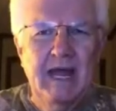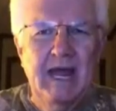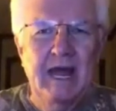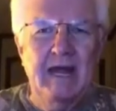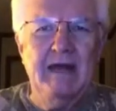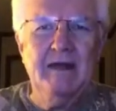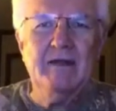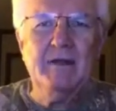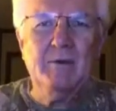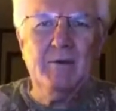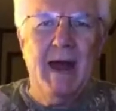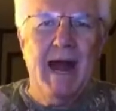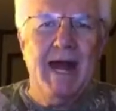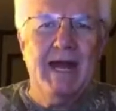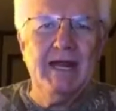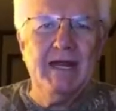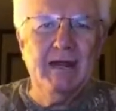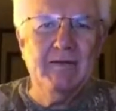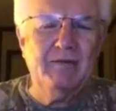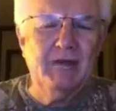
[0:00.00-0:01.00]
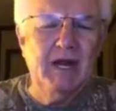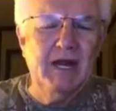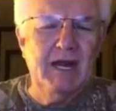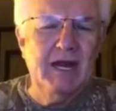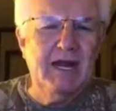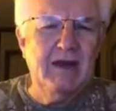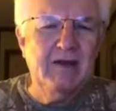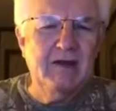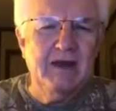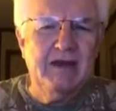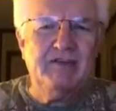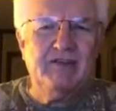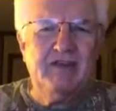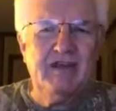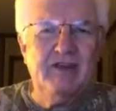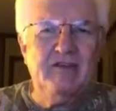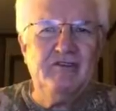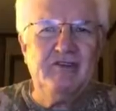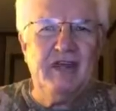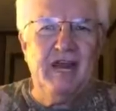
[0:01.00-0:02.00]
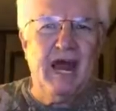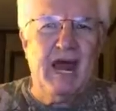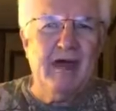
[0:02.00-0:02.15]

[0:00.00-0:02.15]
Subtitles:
And in the writing of the lyrics, he said,